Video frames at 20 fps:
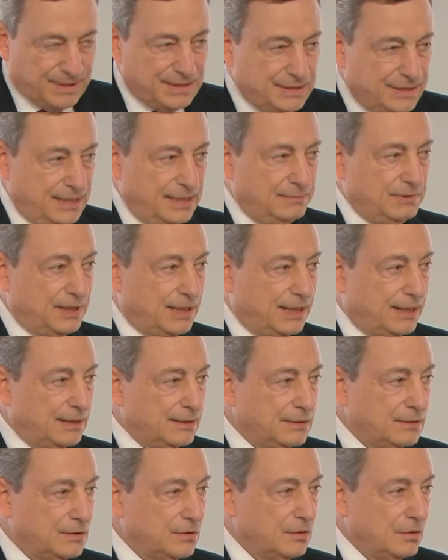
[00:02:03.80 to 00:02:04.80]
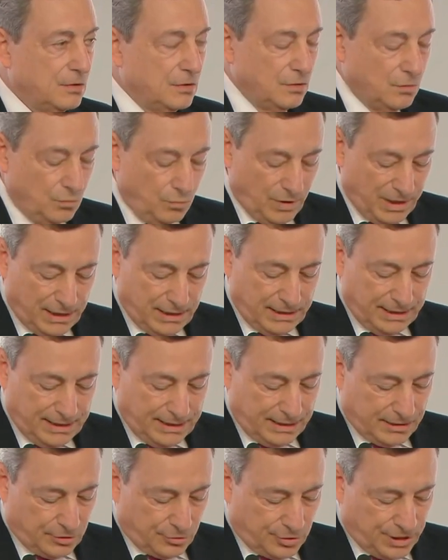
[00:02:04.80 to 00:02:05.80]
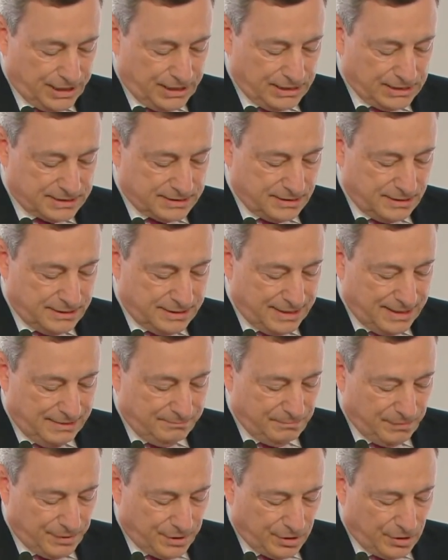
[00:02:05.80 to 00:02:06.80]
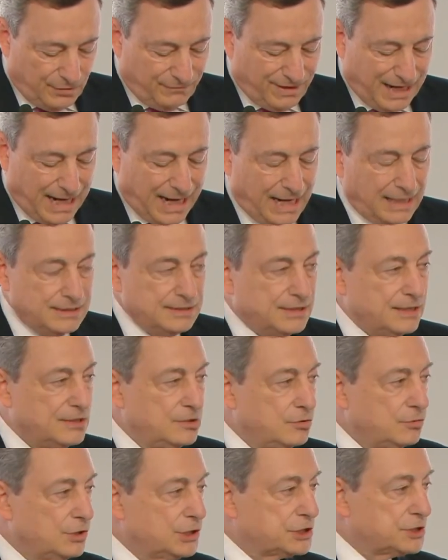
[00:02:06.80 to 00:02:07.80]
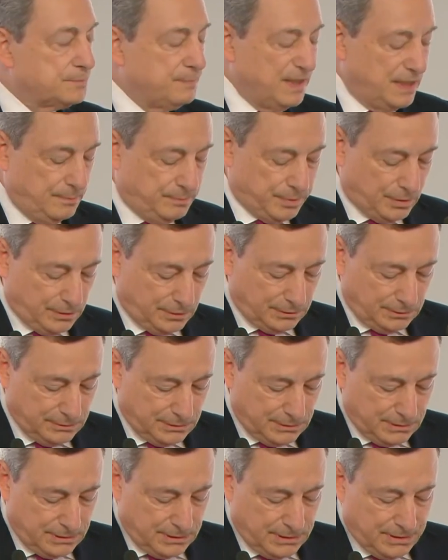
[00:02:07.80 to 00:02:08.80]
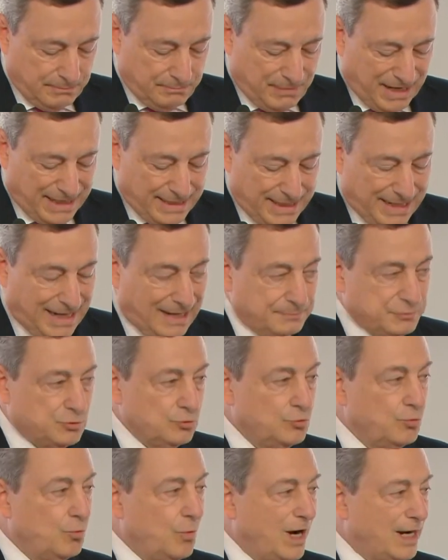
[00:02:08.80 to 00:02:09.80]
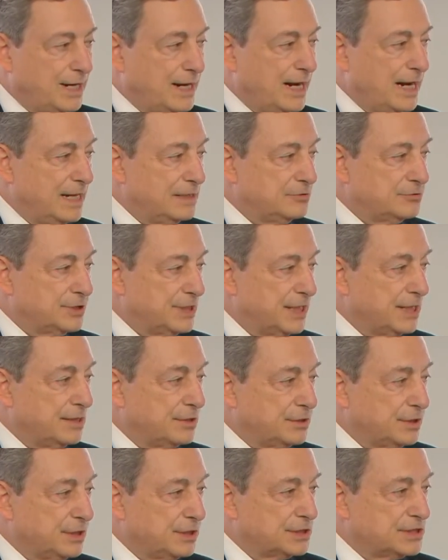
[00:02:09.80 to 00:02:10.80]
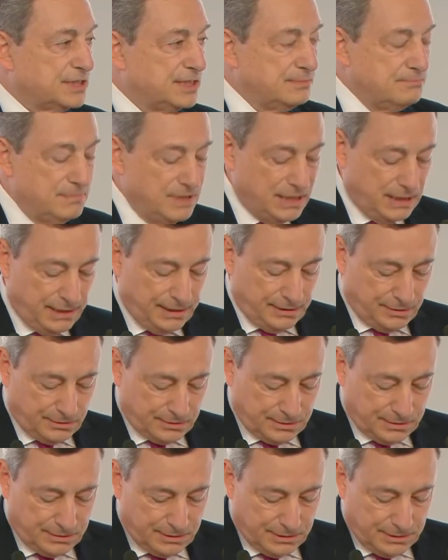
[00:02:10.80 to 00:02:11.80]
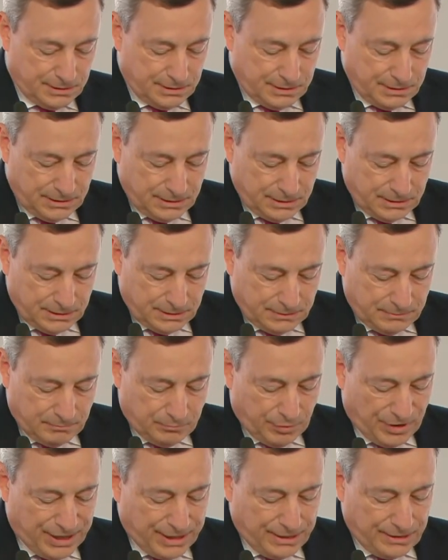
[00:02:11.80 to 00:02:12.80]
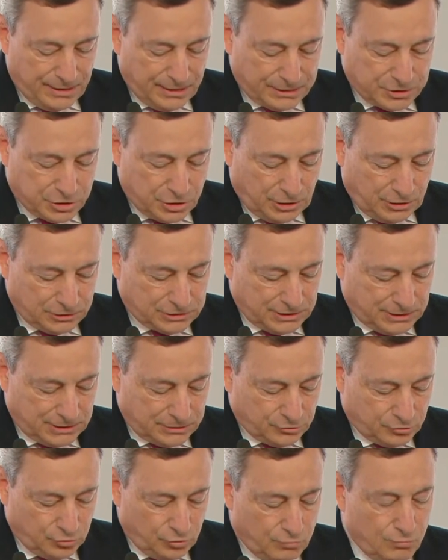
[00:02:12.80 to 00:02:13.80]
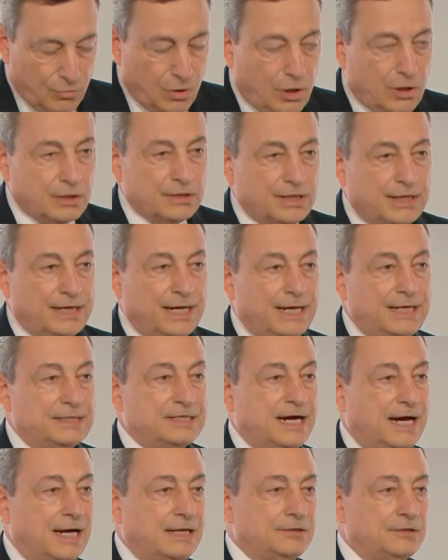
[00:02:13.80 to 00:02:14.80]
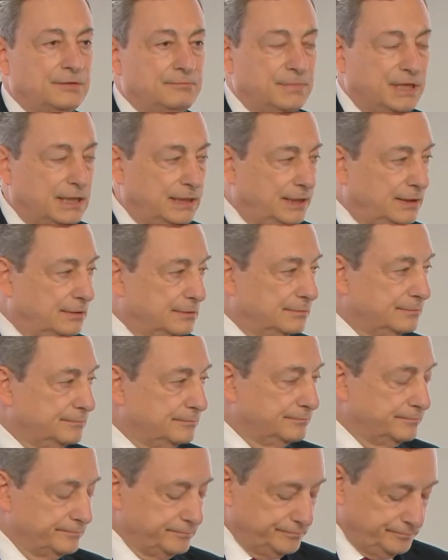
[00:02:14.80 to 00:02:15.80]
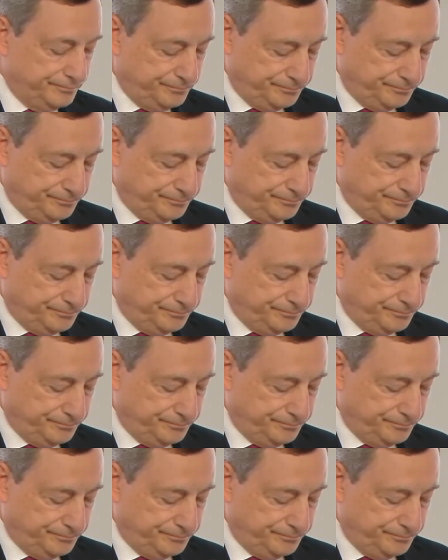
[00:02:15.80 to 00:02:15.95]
the pandemic will increase the number of undernourished people by up to 130 million, bringing the total to more than 800 million.